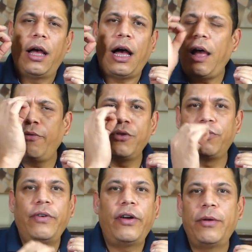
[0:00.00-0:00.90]
I was
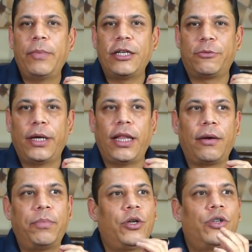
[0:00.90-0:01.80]
very amazed by
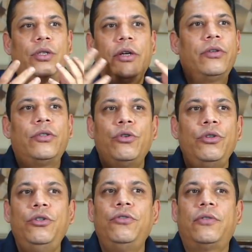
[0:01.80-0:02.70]
that because there is no
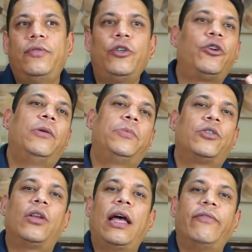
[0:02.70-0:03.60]
use of
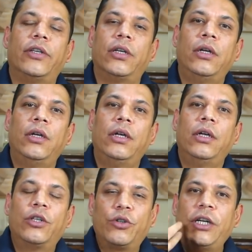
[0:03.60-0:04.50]
eucalyptus or lavender.
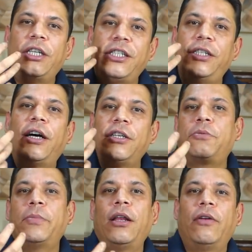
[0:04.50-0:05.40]
So it does
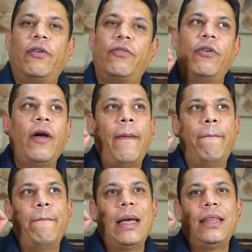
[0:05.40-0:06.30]
smell of a
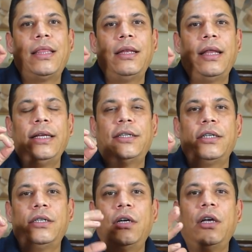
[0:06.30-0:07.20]

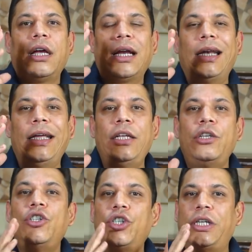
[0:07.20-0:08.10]
mentholated,
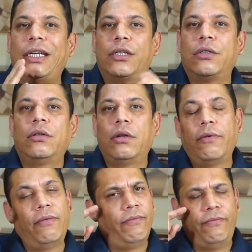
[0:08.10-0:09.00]
clean sheet
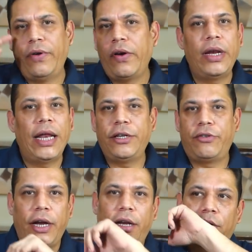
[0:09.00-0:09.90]
very late
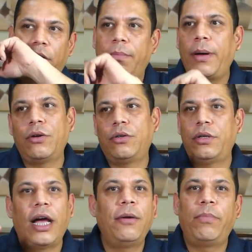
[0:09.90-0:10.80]
rider, about
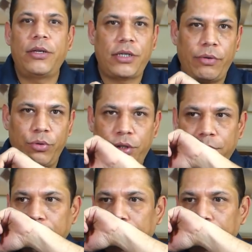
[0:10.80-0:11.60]
nine plus hours.